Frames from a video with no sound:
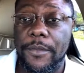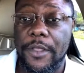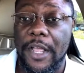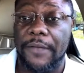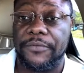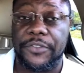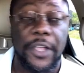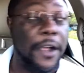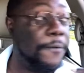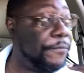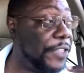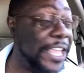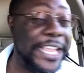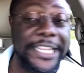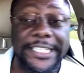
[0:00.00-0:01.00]
of
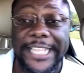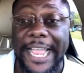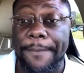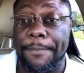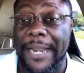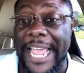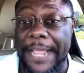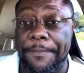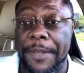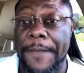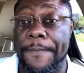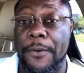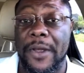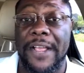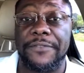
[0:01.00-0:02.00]
things that black
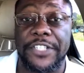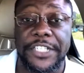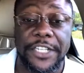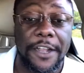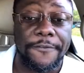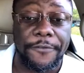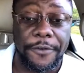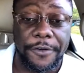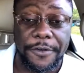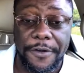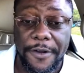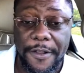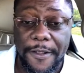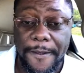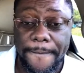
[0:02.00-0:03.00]
people have suffered
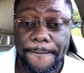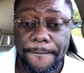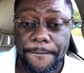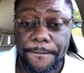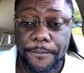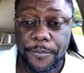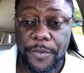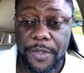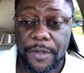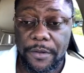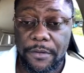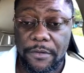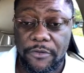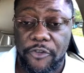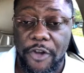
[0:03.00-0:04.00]

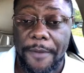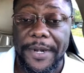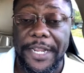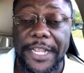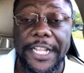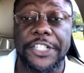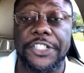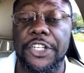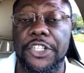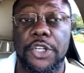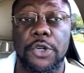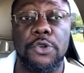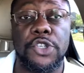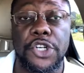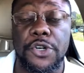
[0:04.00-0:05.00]
from an
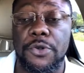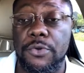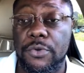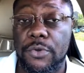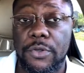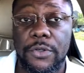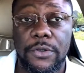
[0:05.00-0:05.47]
institutional